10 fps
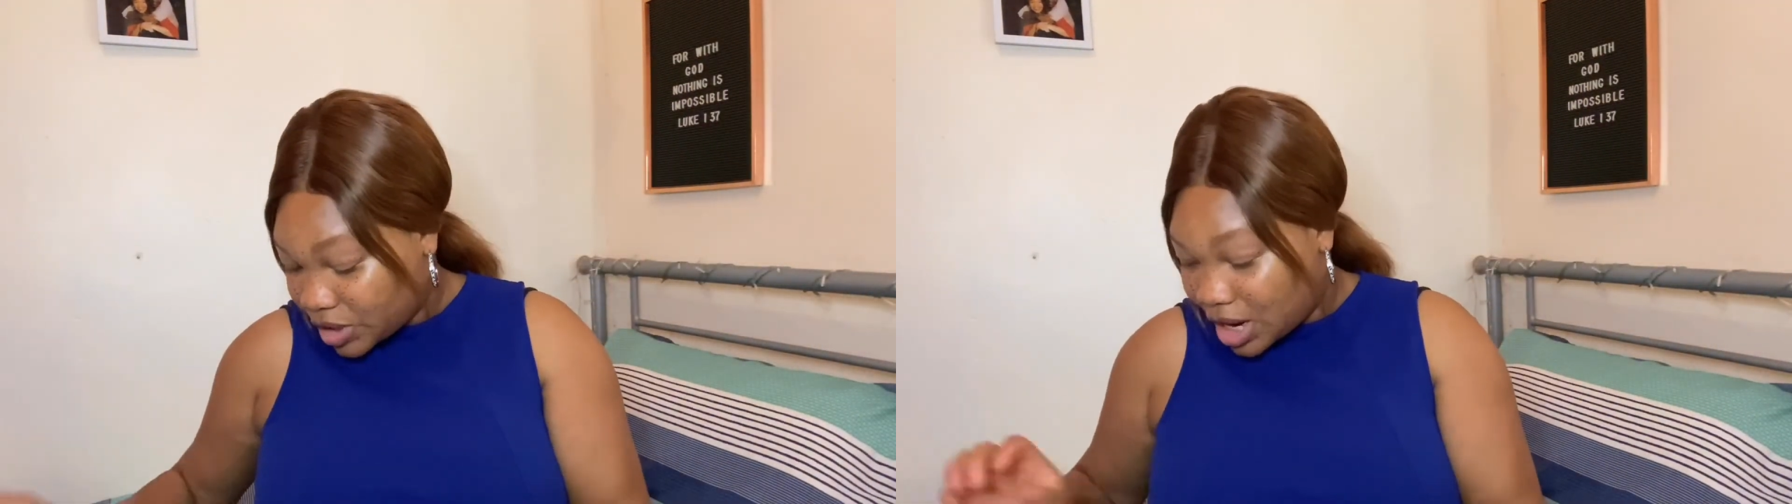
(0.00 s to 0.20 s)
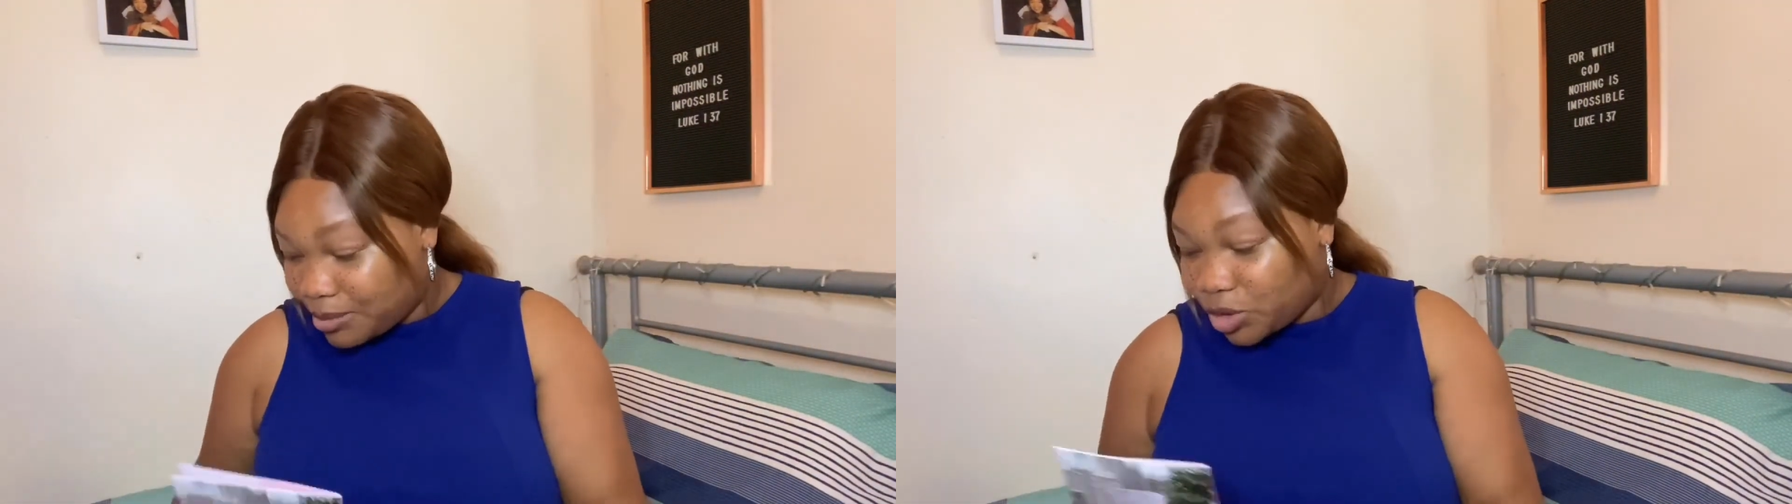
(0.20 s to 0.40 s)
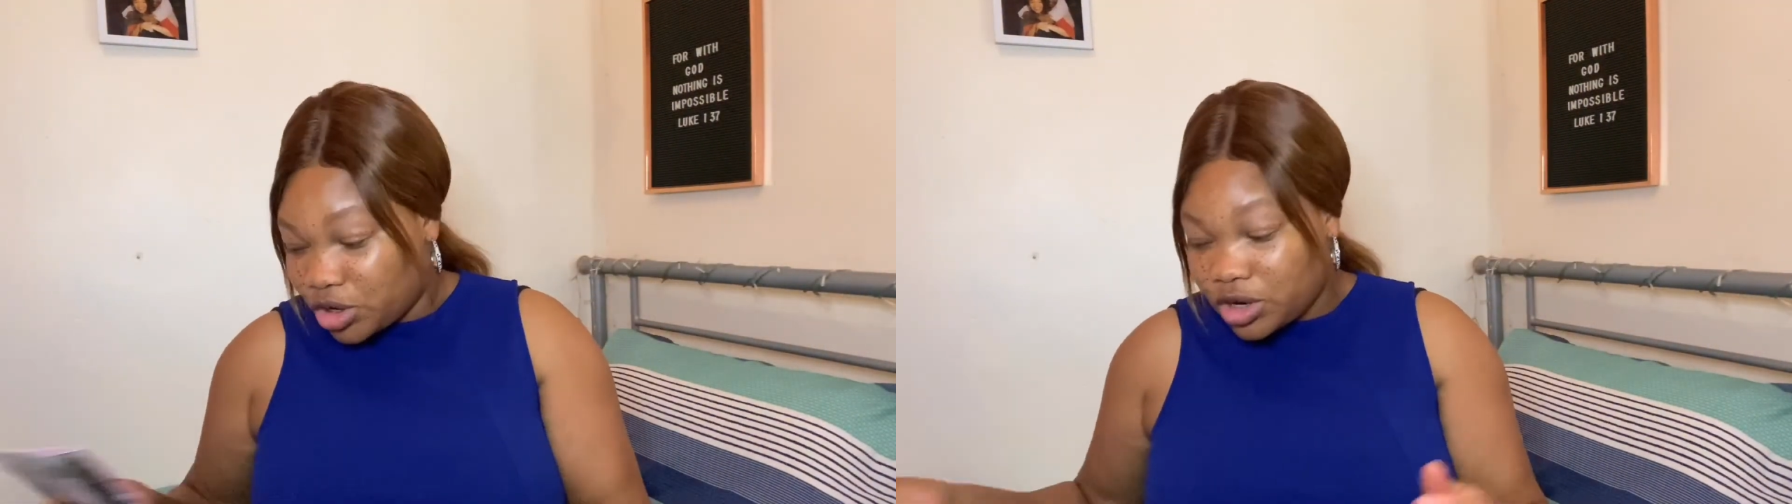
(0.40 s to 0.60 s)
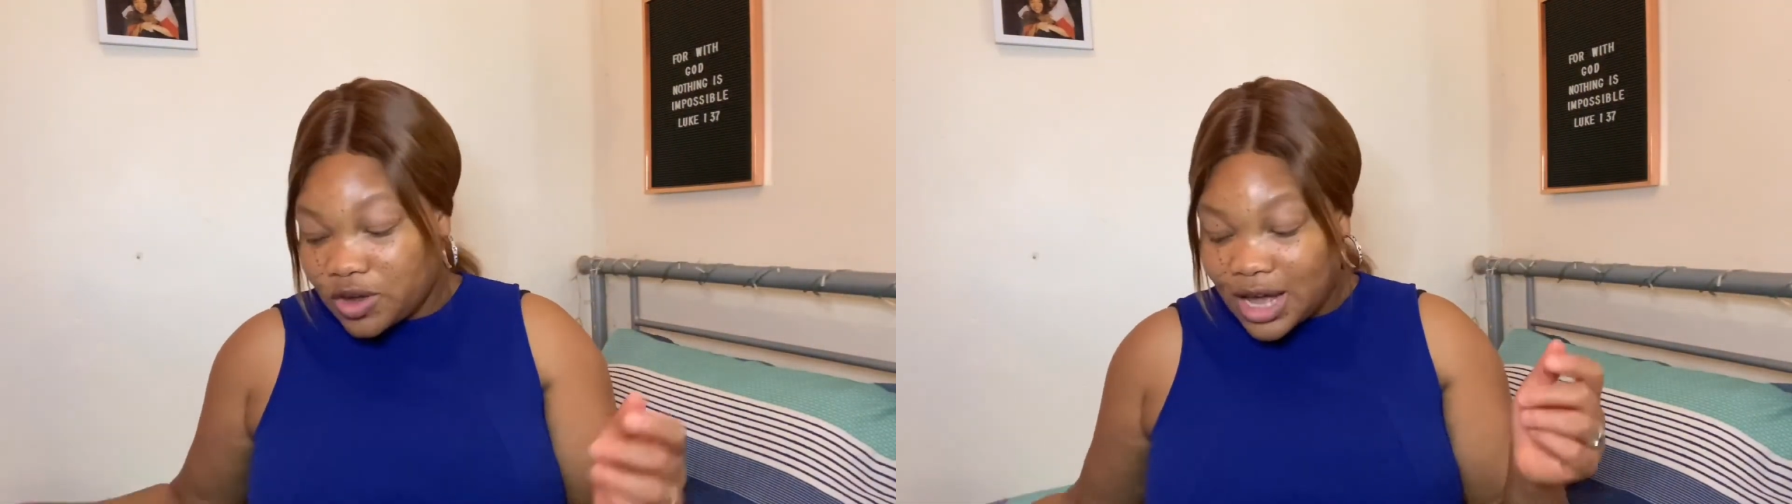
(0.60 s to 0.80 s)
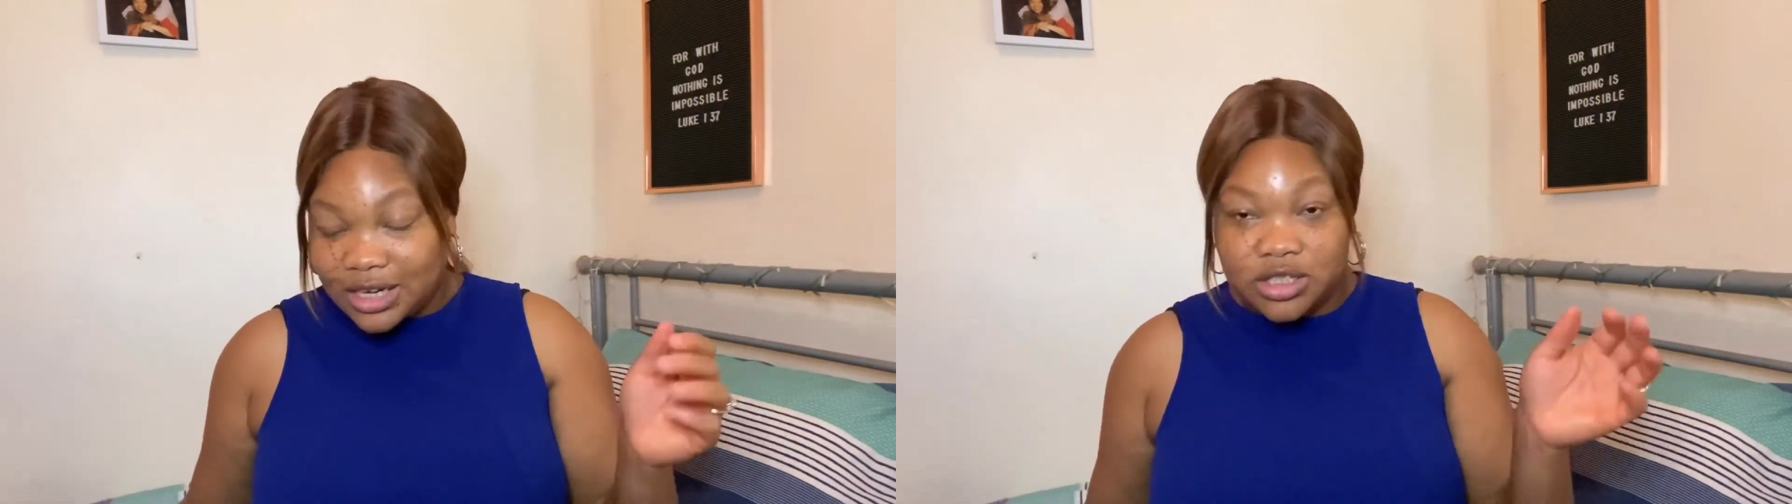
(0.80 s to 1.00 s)
I'm gonna
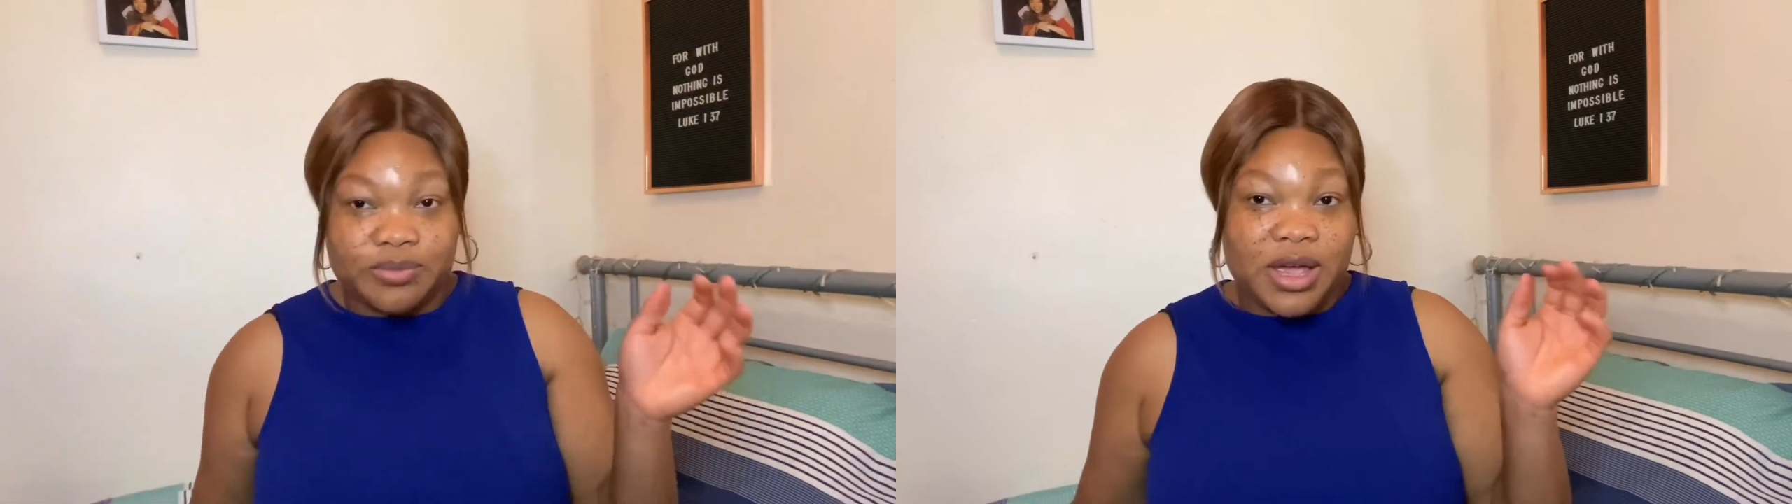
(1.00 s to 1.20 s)
add up